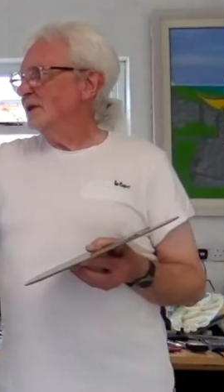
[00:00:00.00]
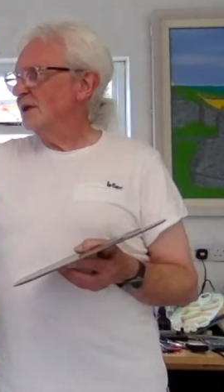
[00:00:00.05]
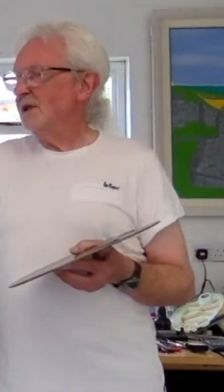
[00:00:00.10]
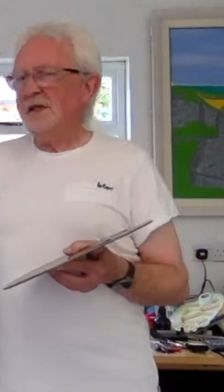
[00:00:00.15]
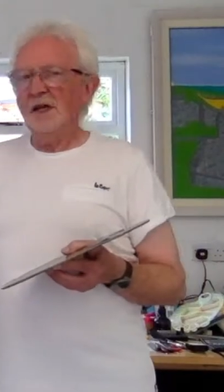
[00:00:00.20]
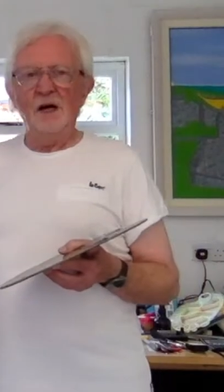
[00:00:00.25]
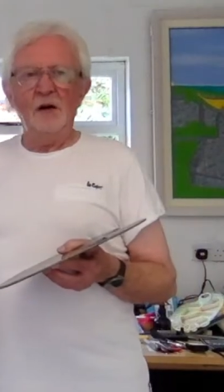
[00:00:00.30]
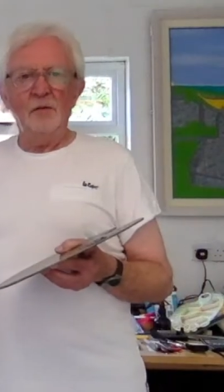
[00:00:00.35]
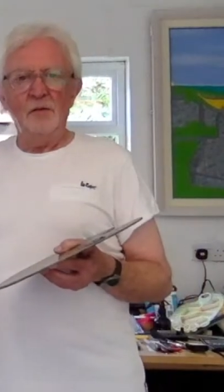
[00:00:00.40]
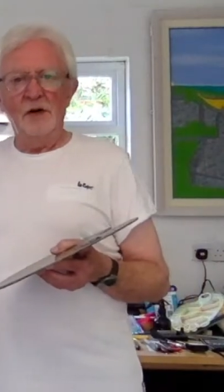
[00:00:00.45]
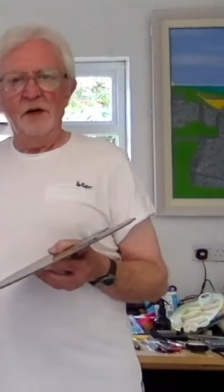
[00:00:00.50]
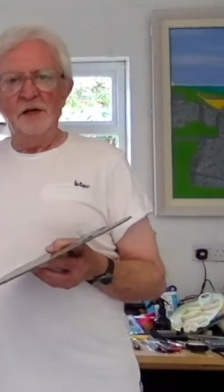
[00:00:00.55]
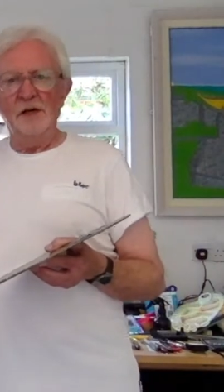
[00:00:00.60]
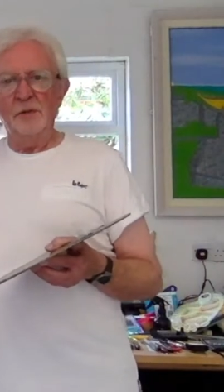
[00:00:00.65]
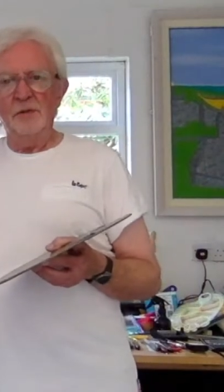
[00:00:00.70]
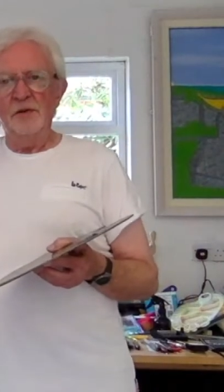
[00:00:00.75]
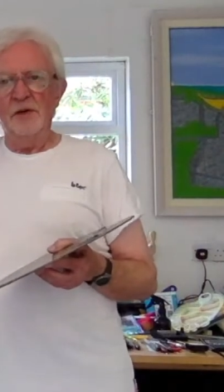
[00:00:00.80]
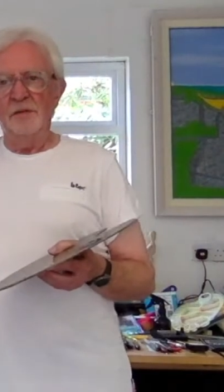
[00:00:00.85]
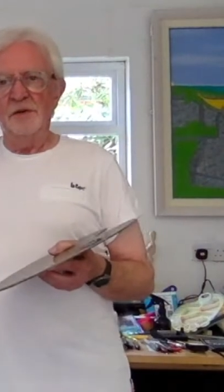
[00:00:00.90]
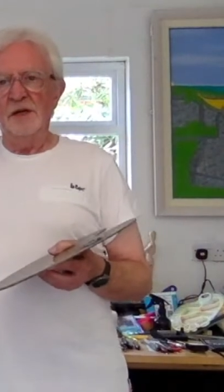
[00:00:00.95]
That one, you
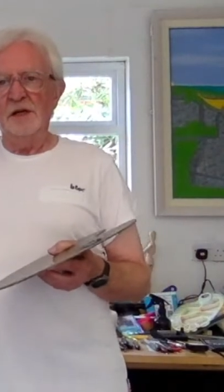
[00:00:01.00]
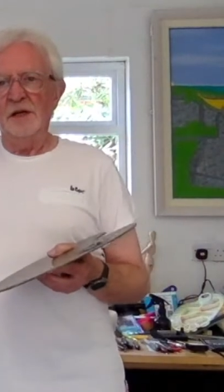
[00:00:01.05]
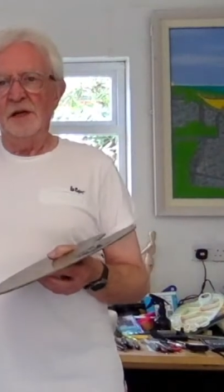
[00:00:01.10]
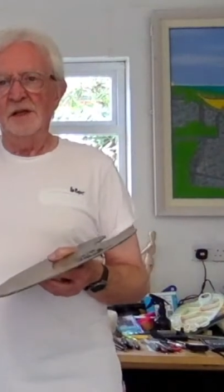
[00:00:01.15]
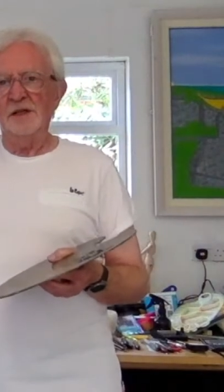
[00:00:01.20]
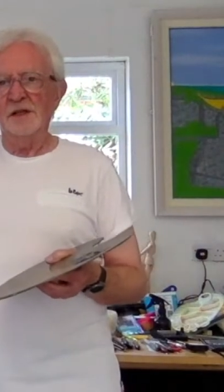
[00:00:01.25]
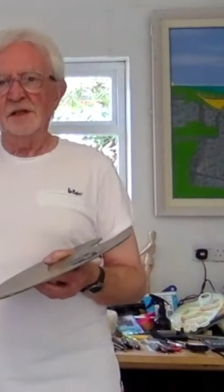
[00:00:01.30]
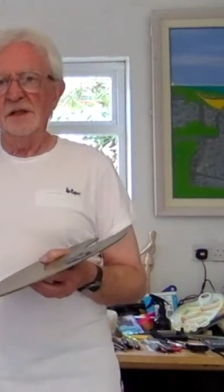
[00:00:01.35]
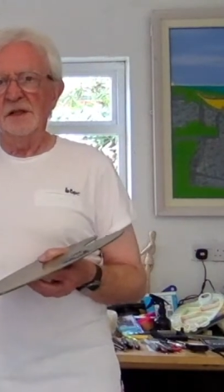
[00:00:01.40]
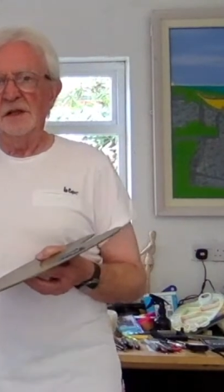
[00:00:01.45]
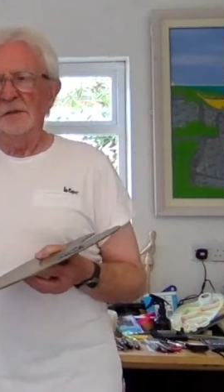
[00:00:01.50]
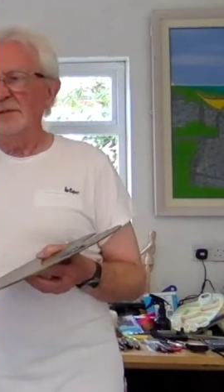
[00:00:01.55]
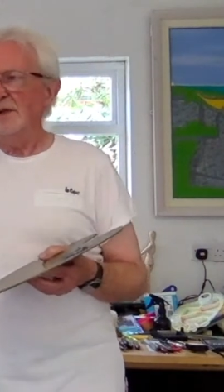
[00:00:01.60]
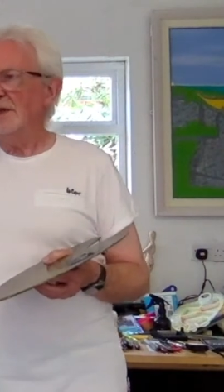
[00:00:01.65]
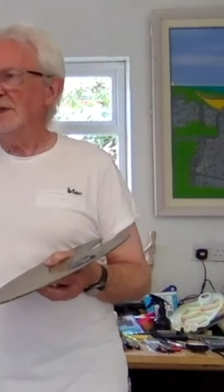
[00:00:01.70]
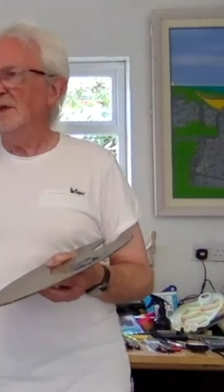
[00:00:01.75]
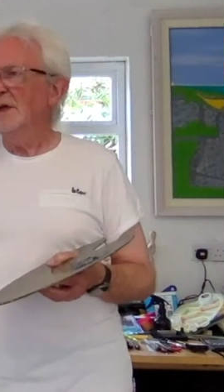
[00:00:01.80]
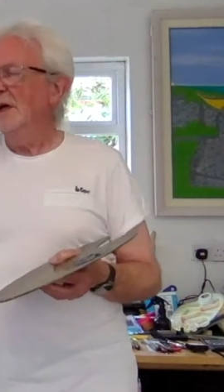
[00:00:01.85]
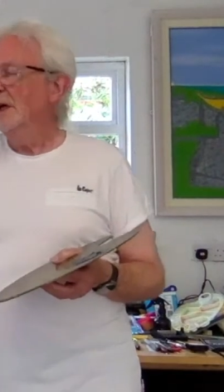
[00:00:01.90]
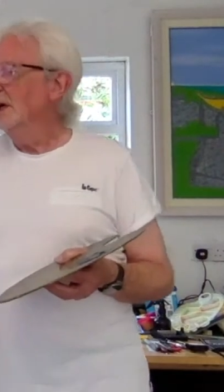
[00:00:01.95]
probably can't see it, but
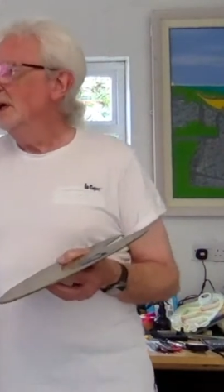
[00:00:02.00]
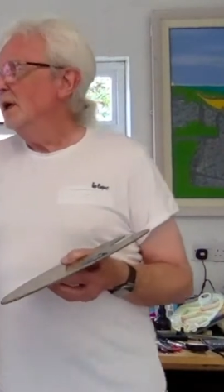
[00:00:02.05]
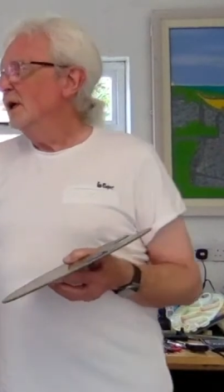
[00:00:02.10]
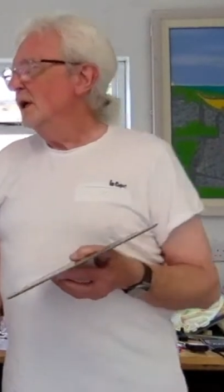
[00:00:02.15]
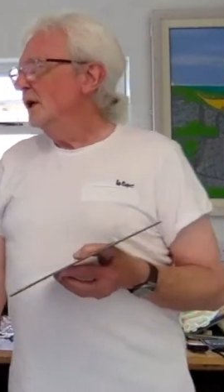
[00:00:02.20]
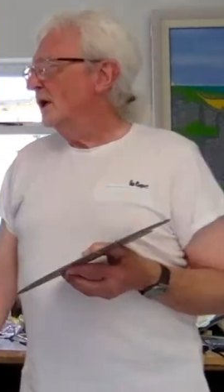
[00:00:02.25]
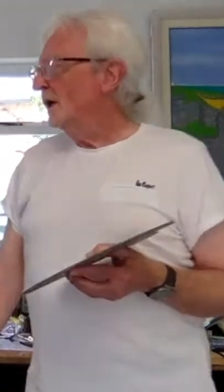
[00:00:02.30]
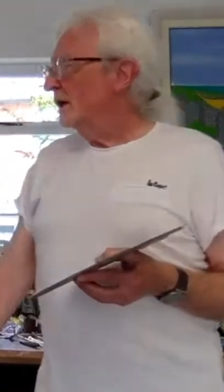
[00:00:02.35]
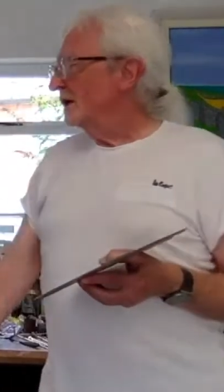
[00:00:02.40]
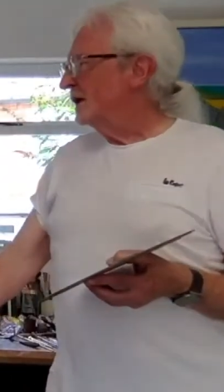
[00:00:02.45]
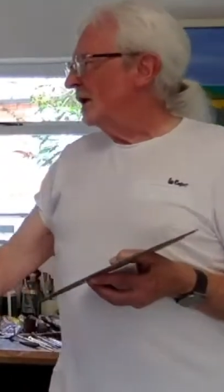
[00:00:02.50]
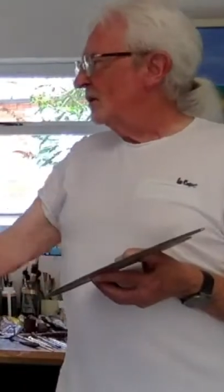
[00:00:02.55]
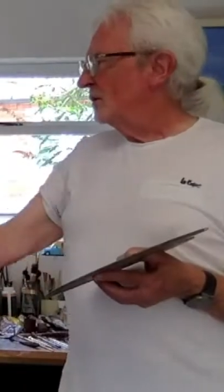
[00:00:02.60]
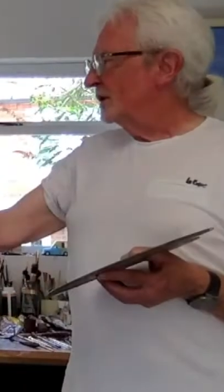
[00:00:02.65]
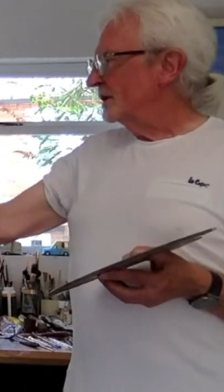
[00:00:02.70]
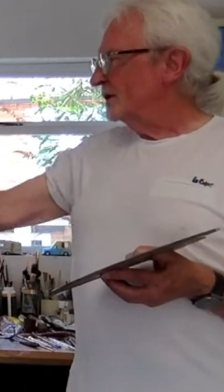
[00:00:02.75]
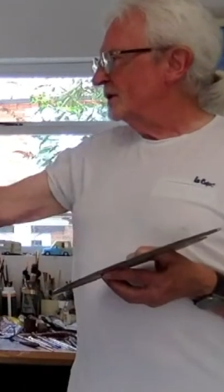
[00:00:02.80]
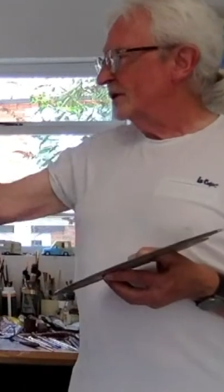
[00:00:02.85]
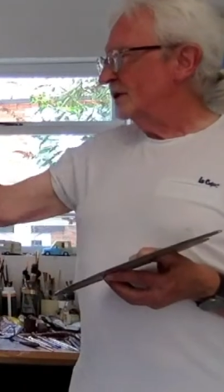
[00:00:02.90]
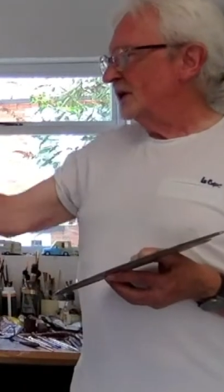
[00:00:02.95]
that one
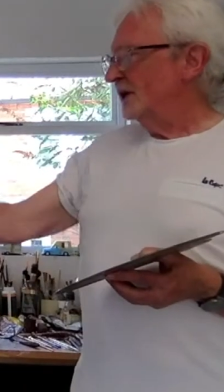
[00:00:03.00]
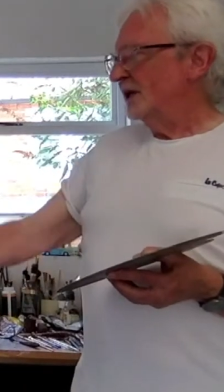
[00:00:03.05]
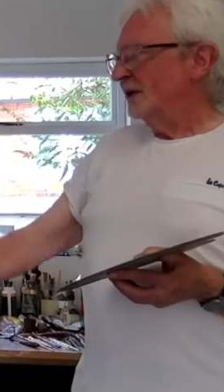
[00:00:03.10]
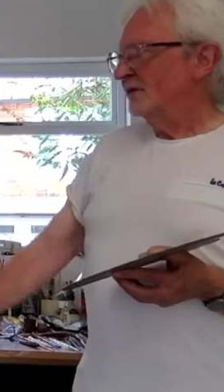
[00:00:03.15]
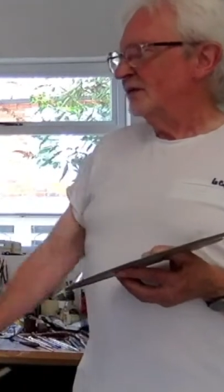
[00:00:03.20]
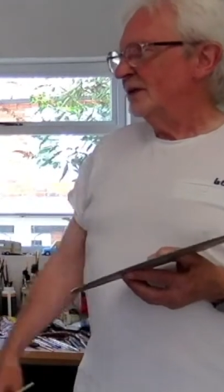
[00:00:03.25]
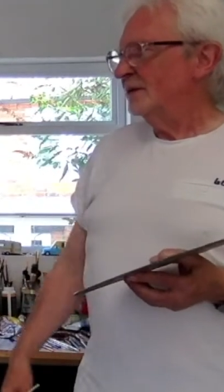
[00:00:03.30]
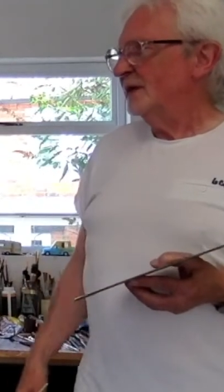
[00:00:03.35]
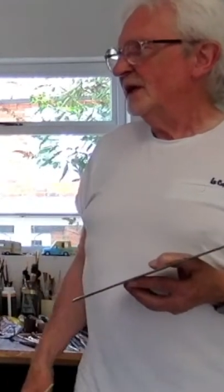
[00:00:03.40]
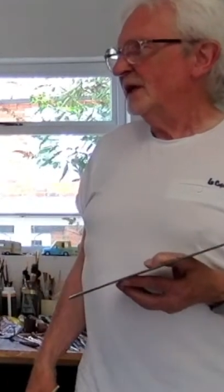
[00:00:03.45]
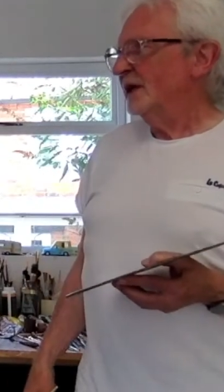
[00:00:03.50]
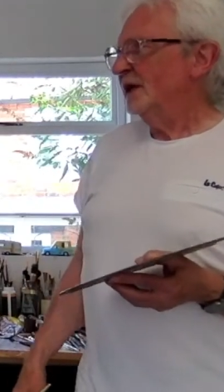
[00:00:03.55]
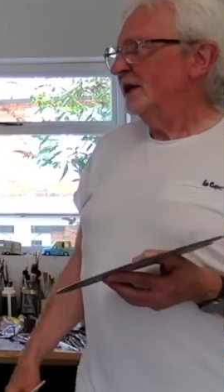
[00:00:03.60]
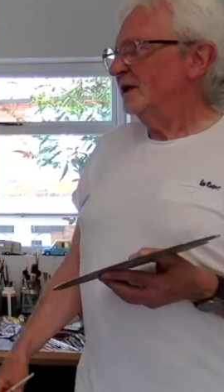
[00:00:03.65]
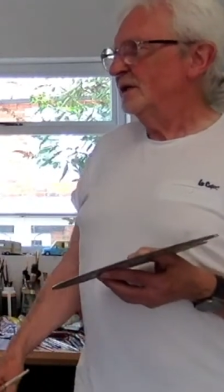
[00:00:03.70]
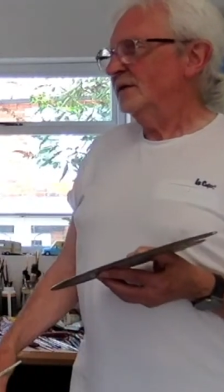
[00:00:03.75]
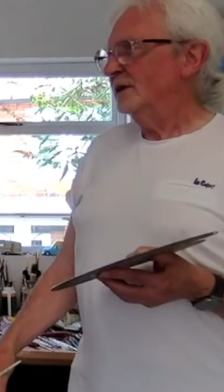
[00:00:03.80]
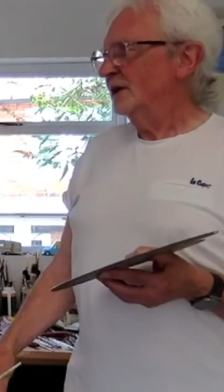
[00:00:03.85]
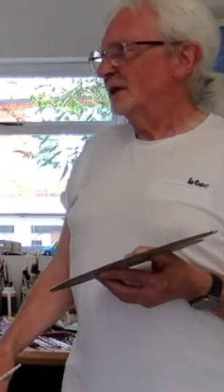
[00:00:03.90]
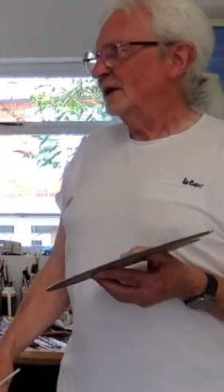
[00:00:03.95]
just came from my head,
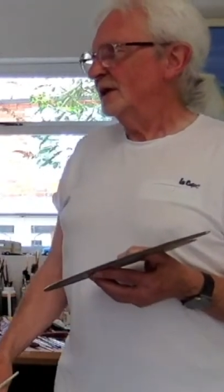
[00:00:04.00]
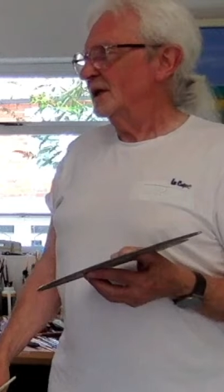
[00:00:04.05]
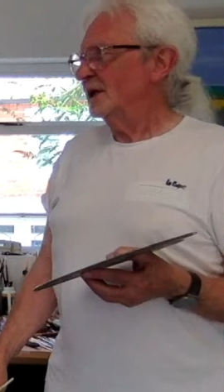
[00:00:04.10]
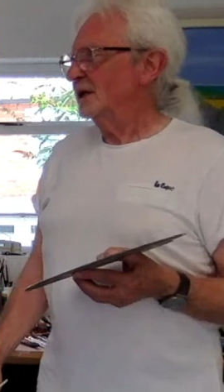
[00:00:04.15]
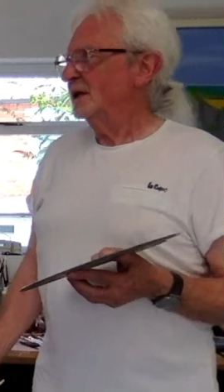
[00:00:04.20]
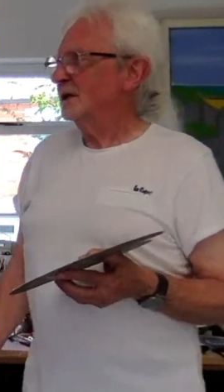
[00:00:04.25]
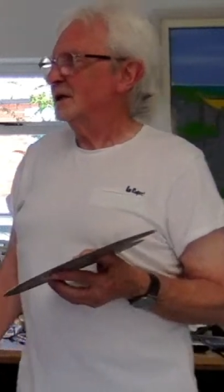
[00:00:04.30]
really.